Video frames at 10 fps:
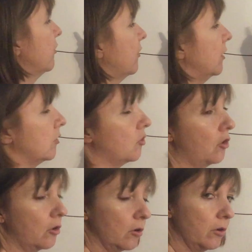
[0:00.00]
just going to
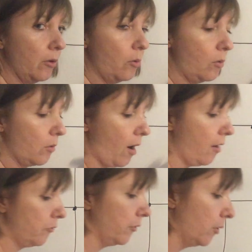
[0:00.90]
turn the whole
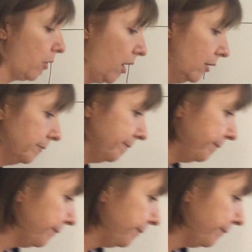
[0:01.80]
graph, okay?